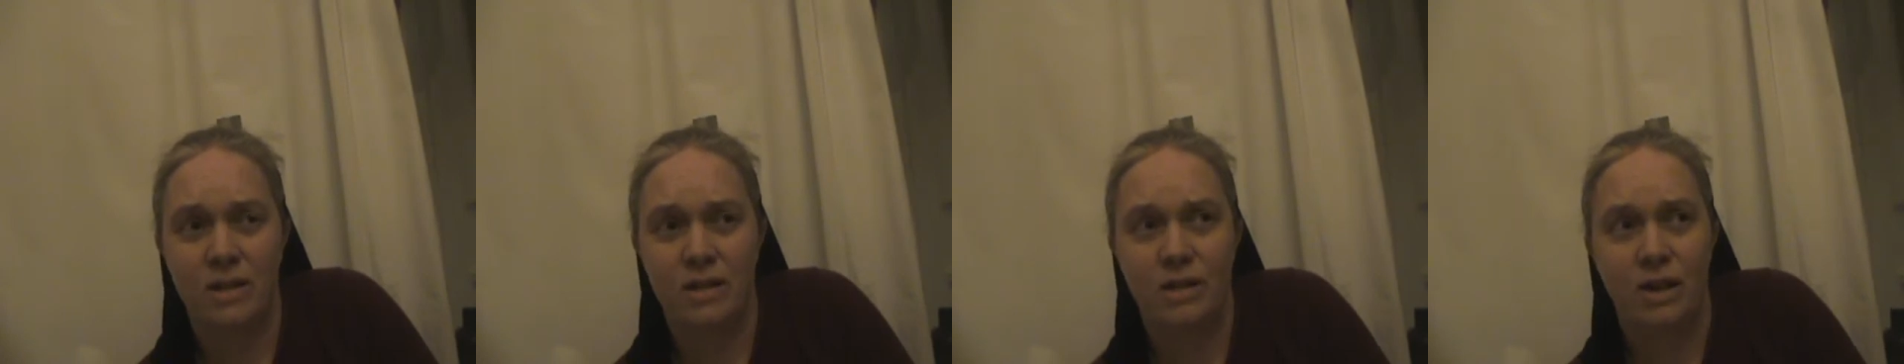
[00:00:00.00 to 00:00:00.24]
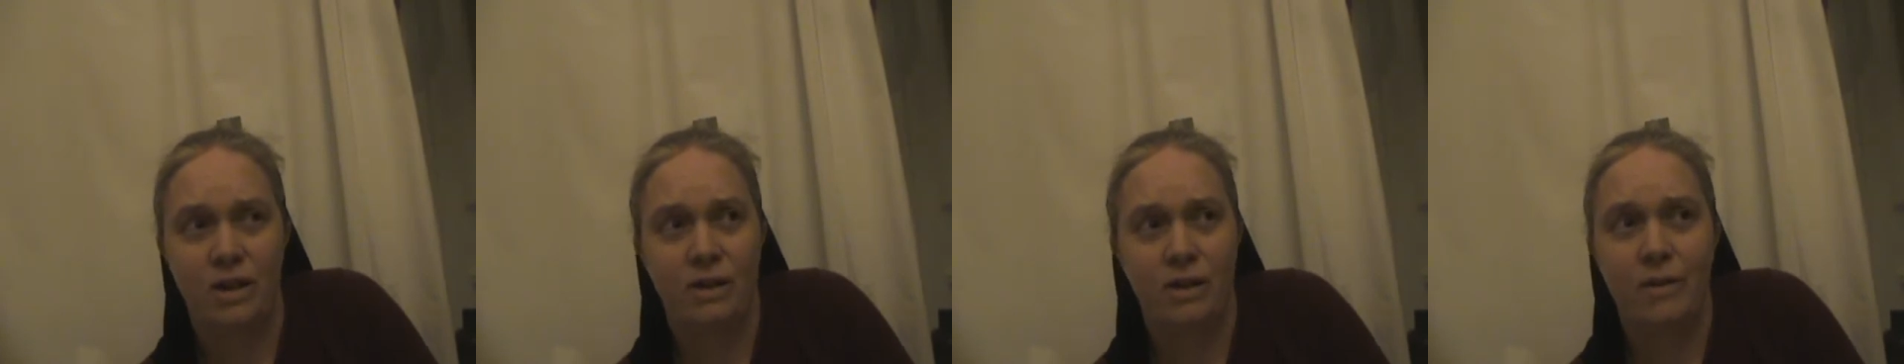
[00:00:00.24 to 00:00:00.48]

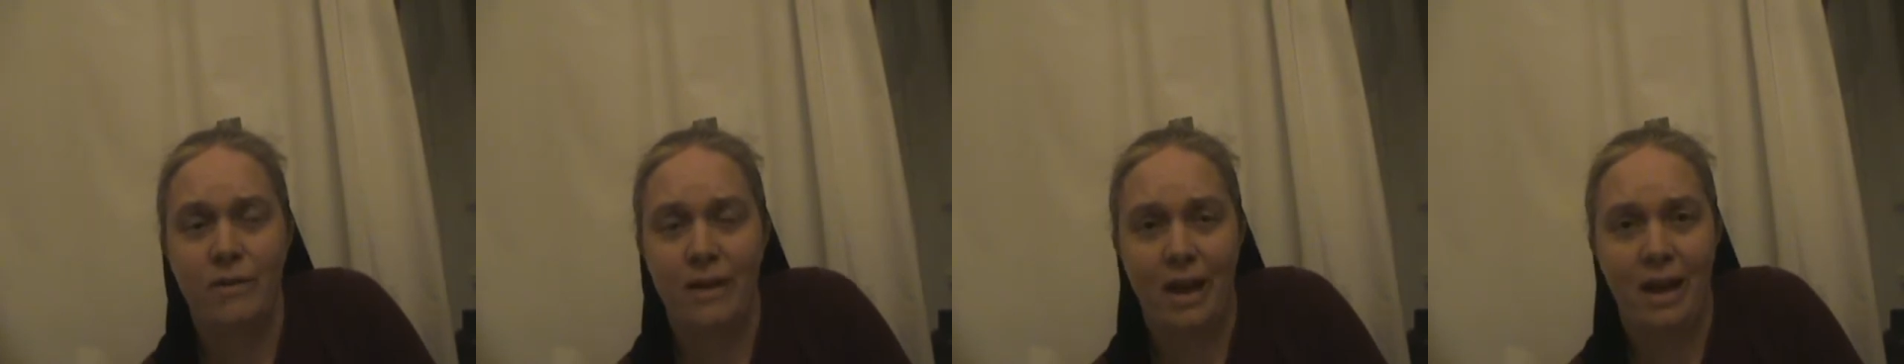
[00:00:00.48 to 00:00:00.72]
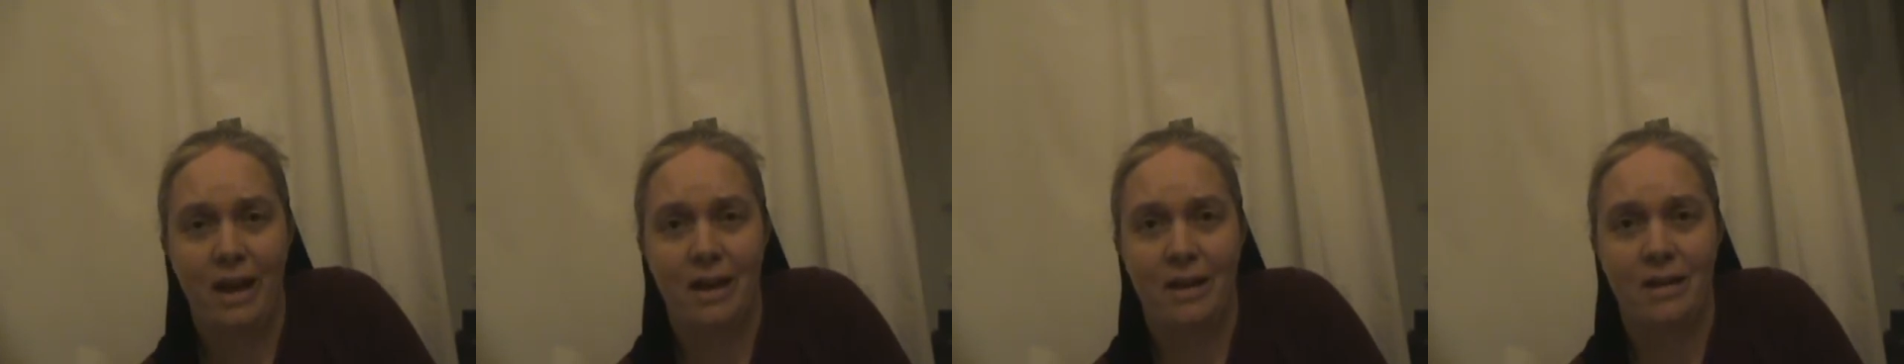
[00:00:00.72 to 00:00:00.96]
each other.
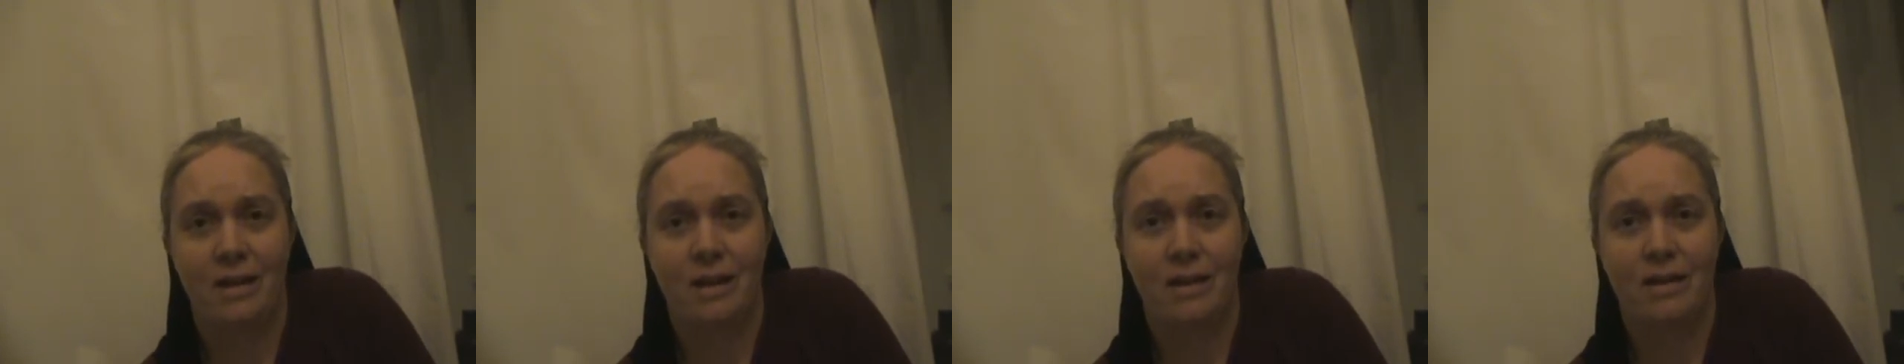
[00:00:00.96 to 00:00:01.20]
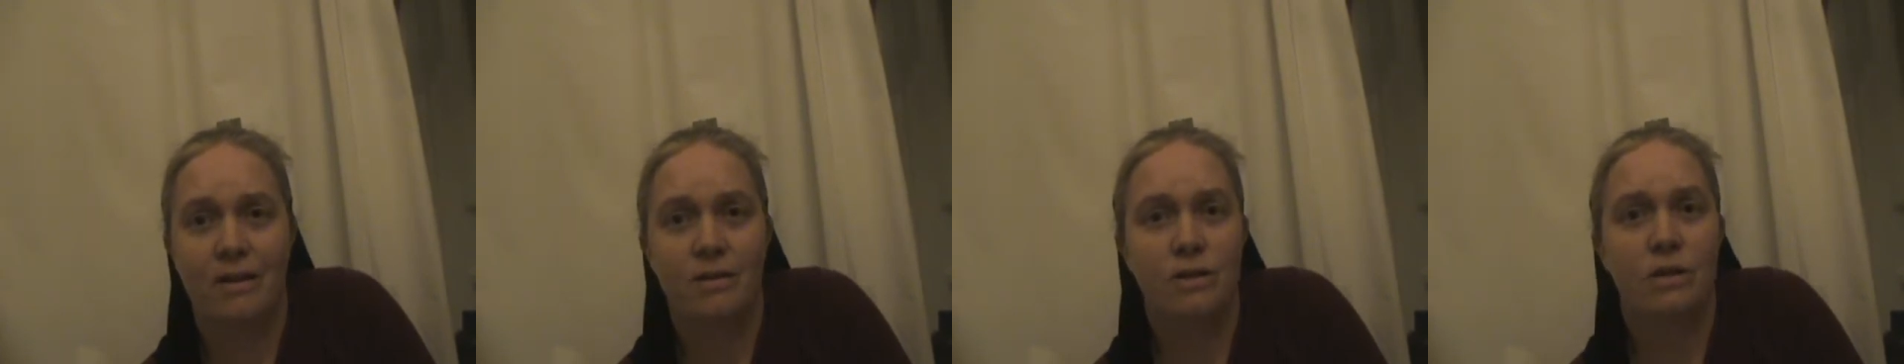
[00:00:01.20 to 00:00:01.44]

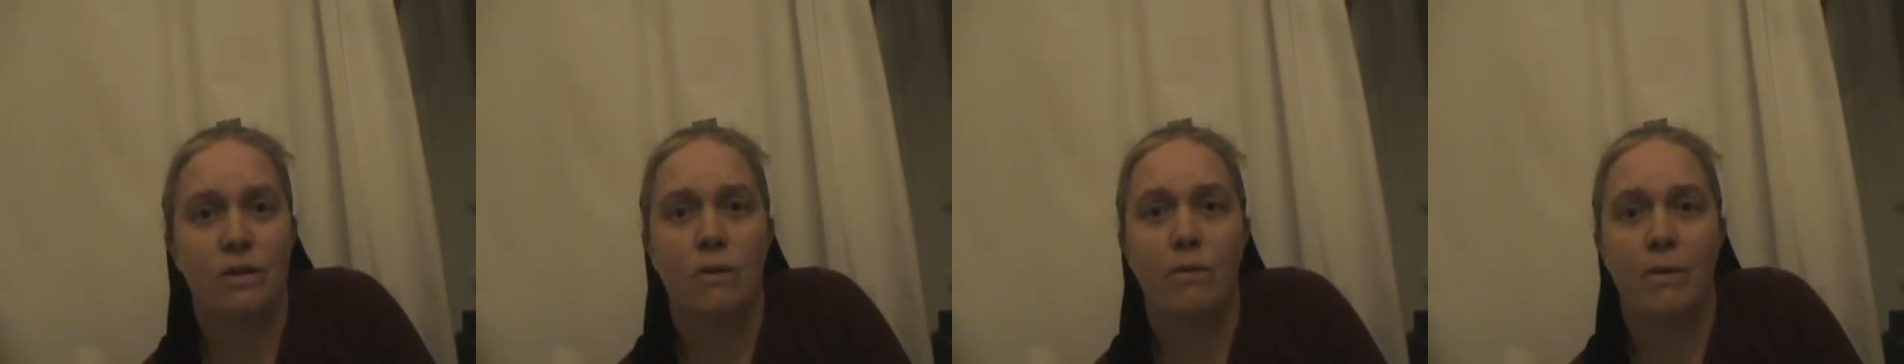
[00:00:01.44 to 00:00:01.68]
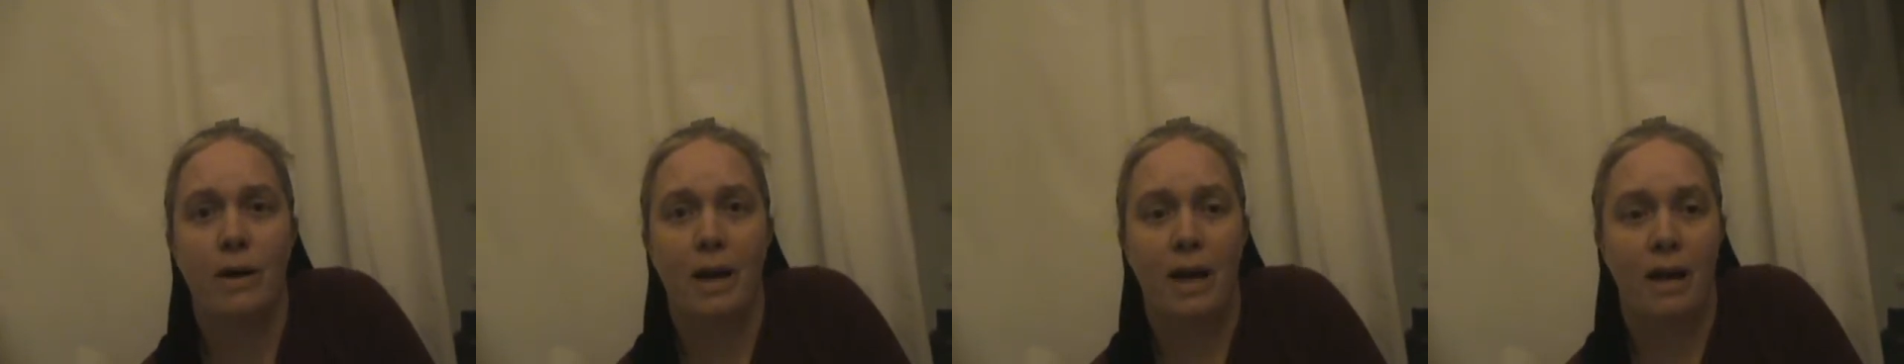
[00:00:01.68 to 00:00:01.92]
There's
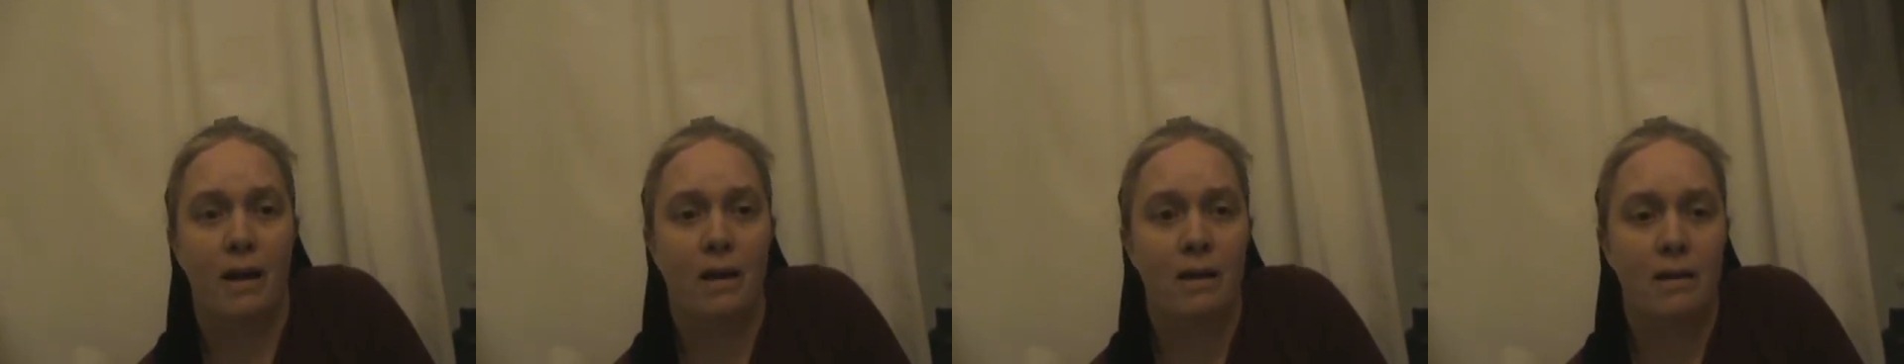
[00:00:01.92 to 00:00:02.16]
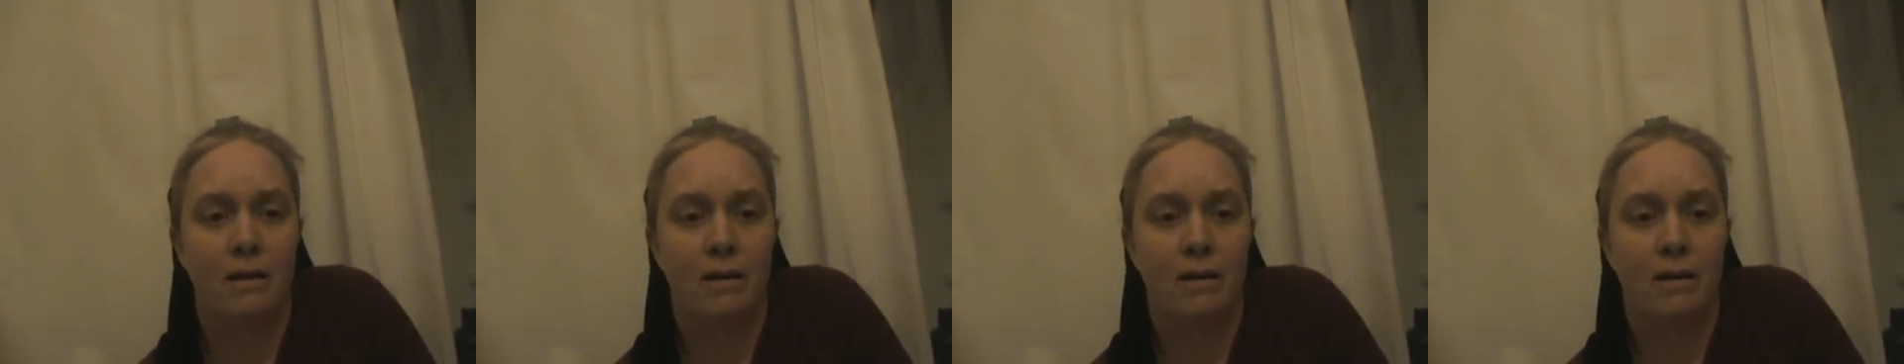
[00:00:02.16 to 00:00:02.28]
no way